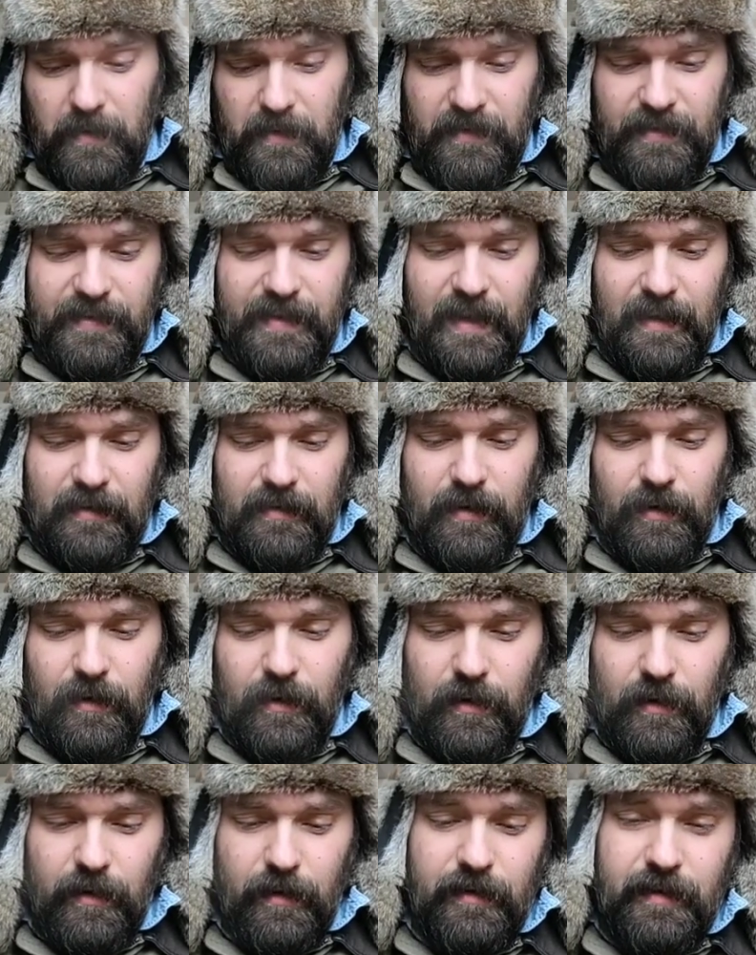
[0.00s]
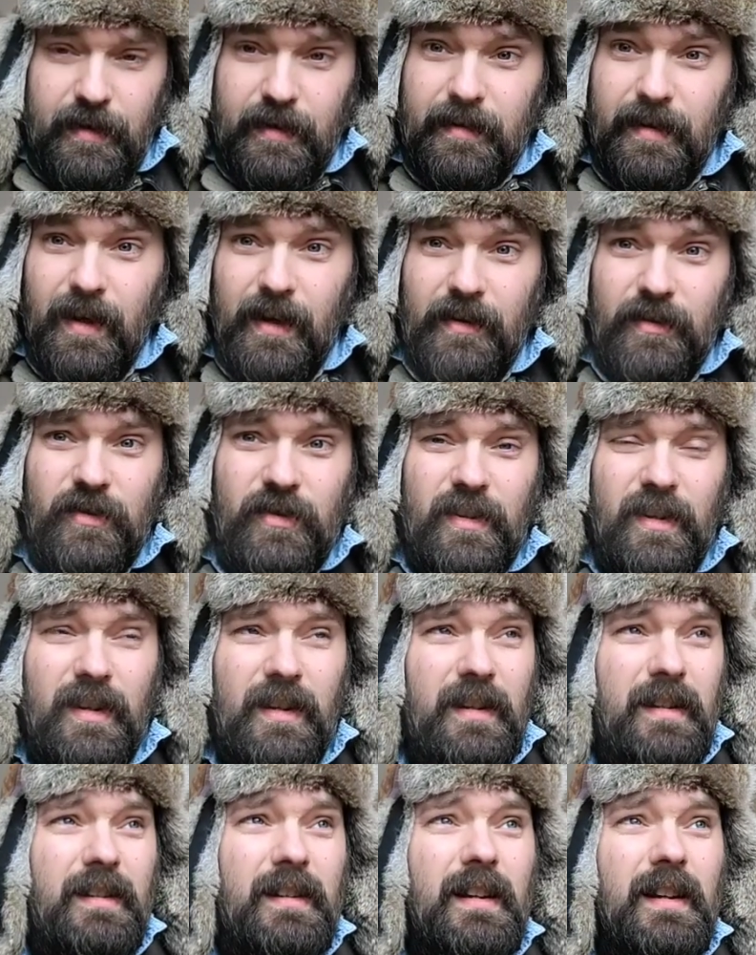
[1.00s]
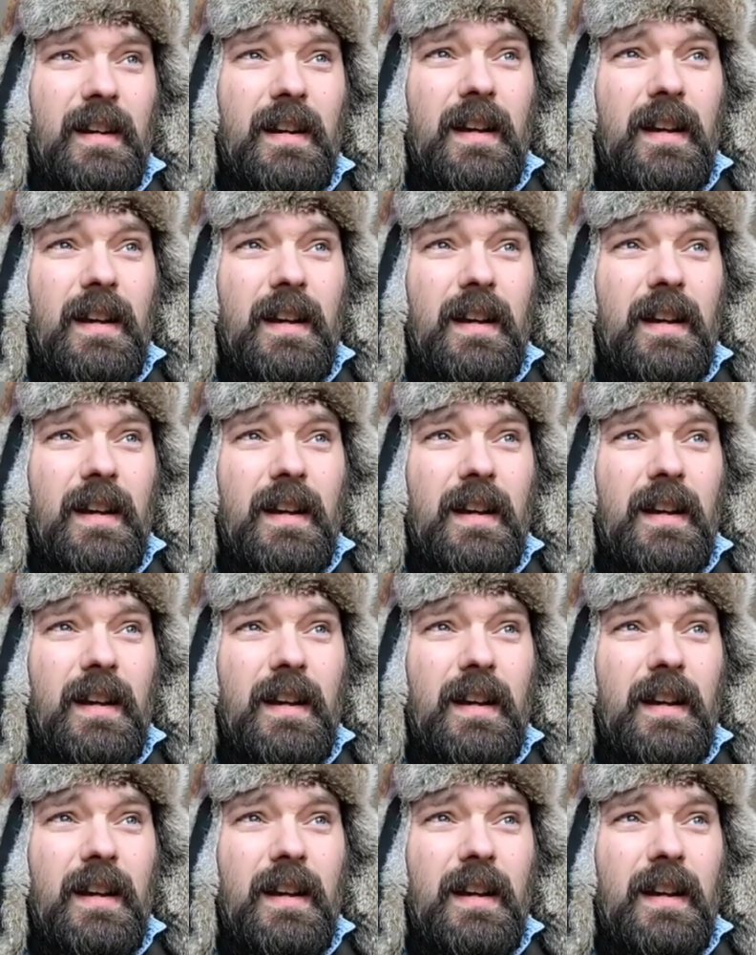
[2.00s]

center detention,